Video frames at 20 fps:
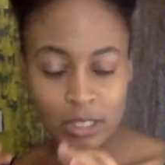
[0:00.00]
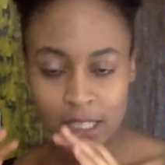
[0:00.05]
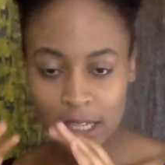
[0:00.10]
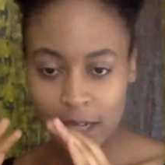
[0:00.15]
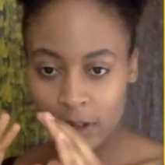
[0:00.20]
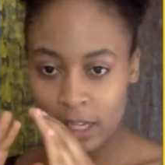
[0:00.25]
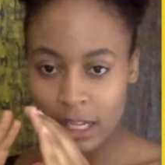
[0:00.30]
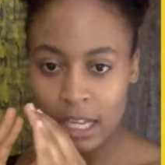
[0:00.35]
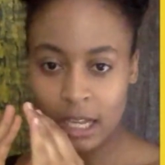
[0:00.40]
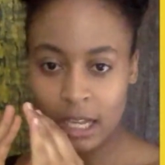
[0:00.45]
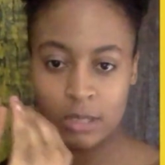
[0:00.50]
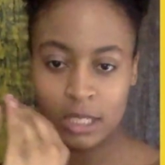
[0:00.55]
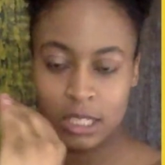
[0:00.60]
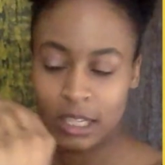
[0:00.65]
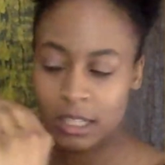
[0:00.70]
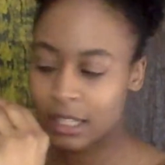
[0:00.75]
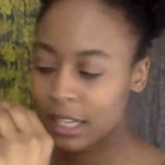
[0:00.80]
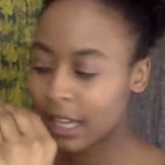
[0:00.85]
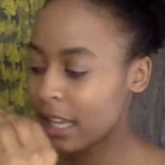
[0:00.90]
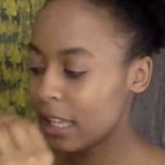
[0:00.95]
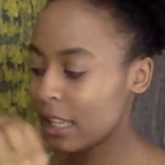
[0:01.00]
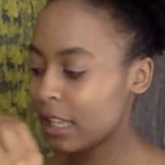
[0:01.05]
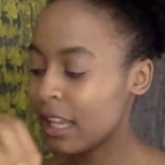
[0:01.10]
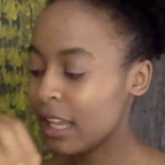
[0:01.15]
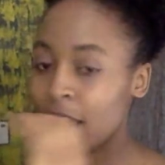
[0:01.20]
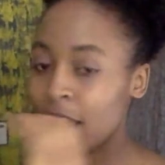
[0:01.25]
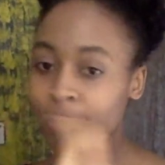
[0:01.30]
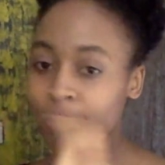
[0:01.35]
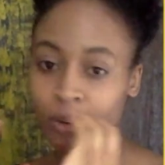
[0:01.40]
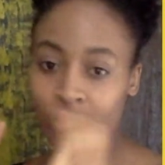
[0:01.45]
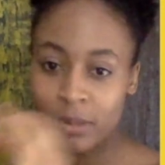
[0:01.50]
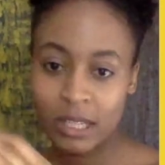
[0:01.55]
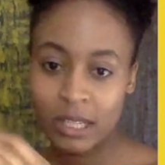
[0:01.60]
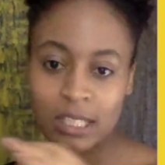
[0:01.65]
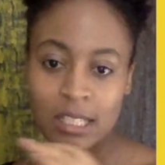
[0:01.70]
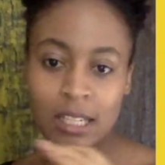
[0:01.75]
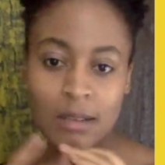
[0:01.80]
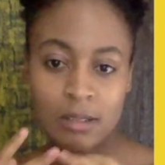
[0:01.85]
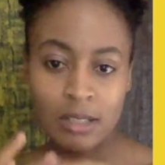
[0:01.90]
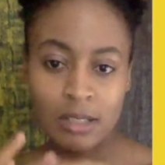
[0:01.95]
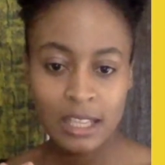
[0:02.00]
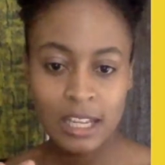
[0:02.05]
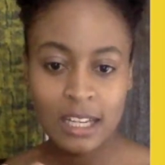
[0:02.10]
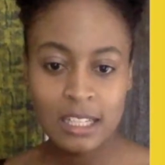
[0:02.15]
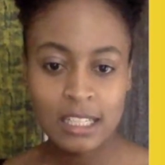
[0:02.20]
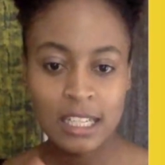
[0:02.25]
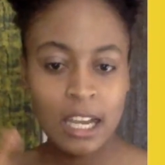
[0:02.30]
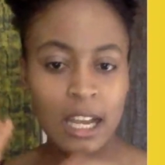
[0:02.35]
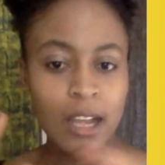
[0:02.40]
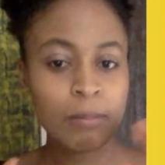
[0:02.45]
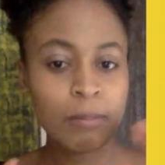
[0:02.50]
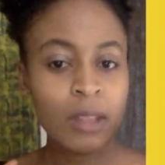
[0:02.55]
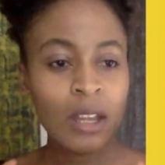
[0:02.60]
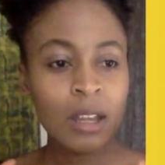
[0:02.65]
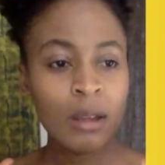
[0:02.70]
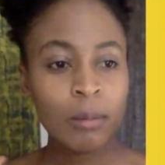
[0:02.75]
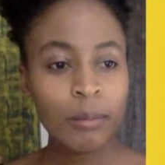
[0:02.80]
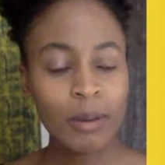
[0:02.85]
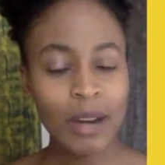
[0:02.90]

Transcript: I was like, okay, I'll dedicate from this time to that time.